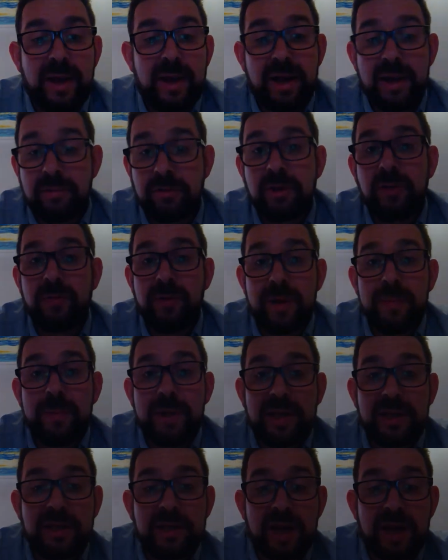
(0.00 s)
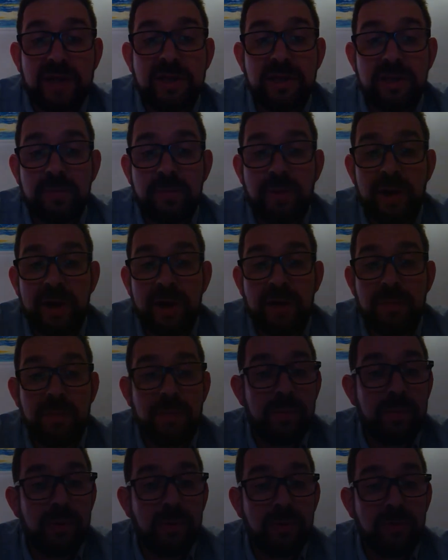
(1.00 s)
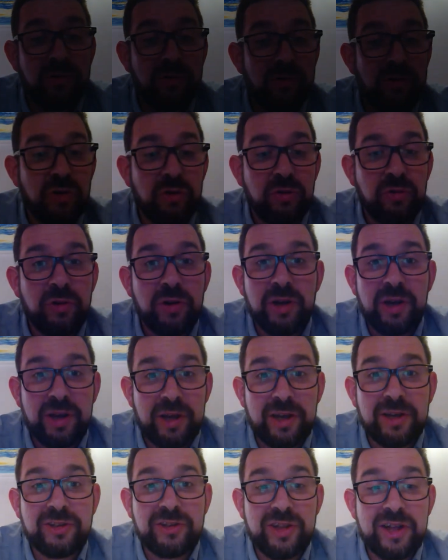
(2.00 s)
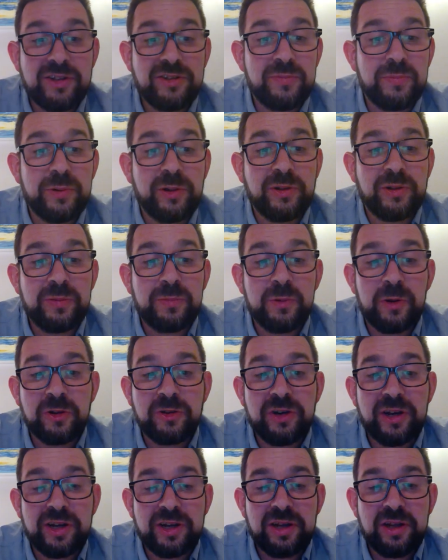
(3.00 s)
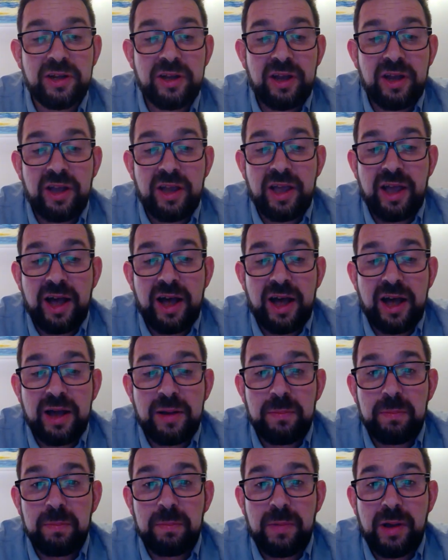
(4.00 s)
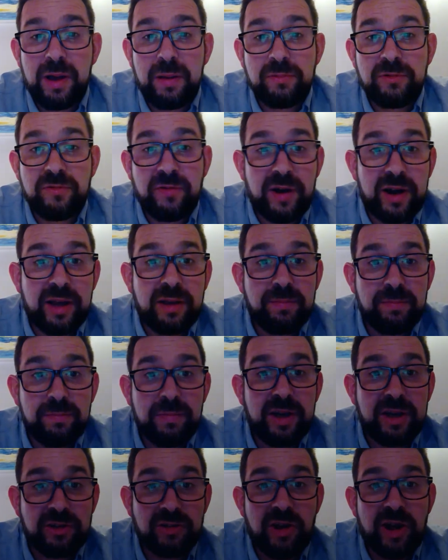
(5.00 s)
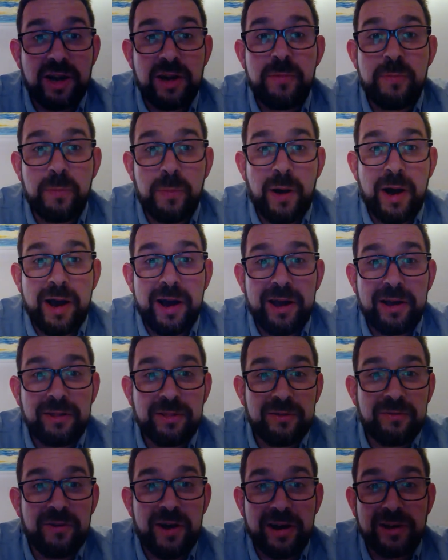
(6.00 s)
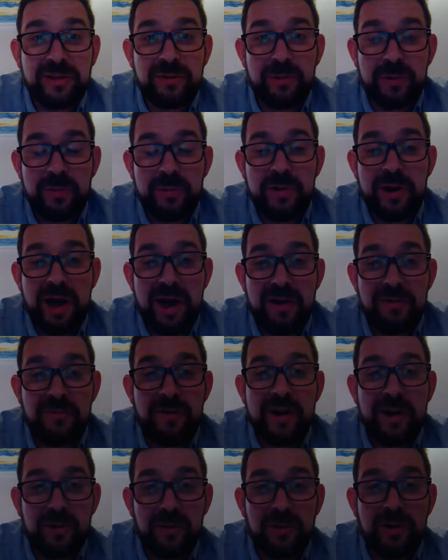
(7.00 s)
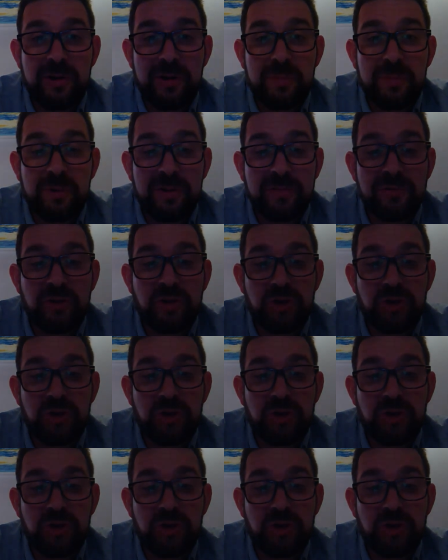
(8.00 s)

and I was incredibly excited by our proposed new extensive building project. Um, I was very excited by the fact that we would have record number of